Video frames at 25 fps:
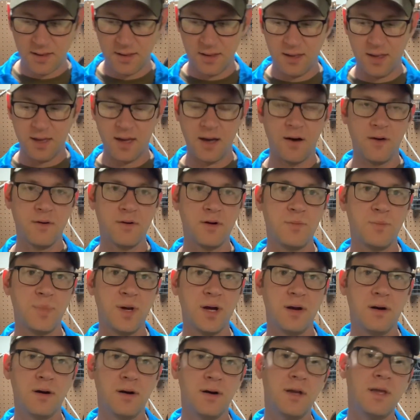outer
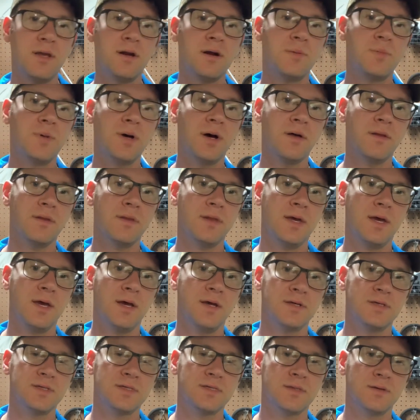belt or inner belt
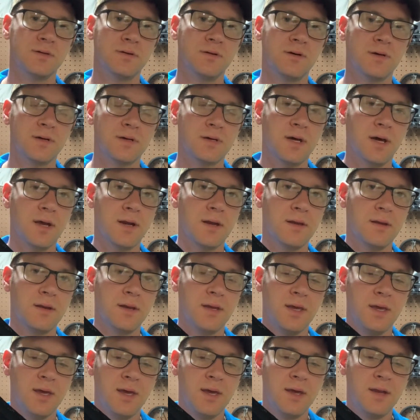has the hook on it.
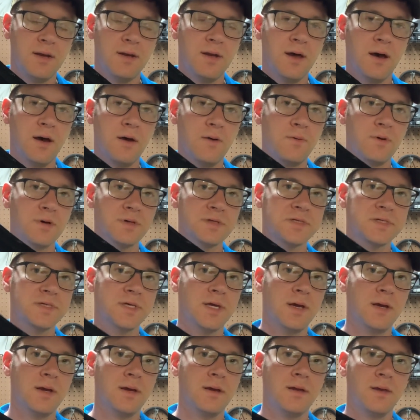Now I will
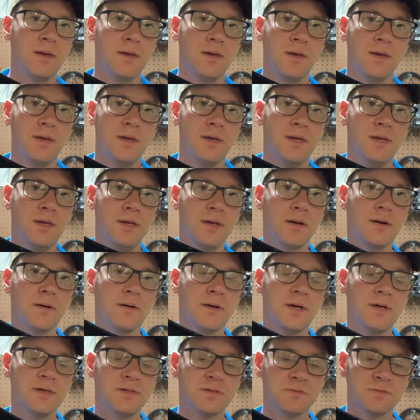say Eagle
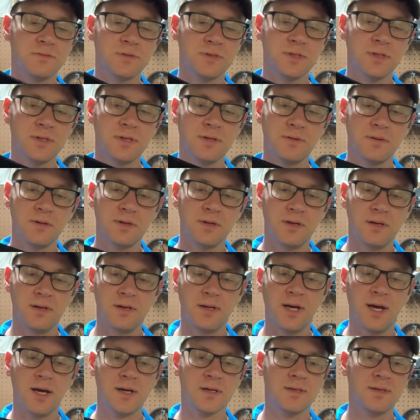has really
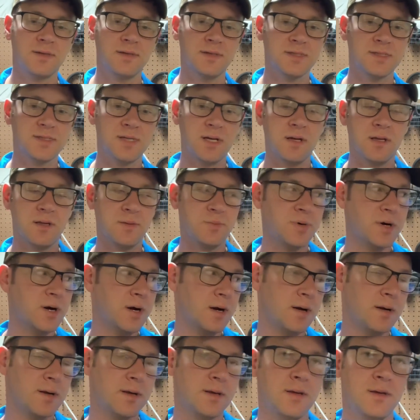knocked this out of the
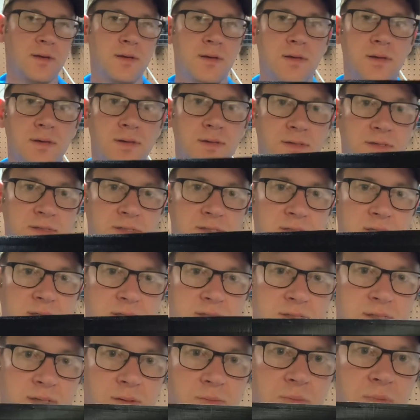park in this
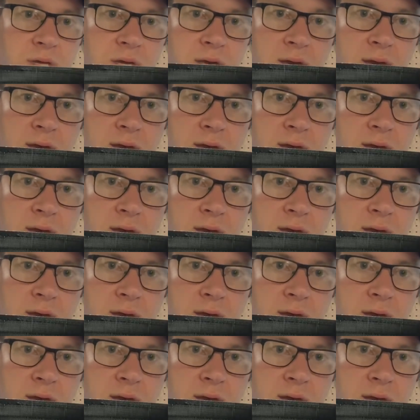system.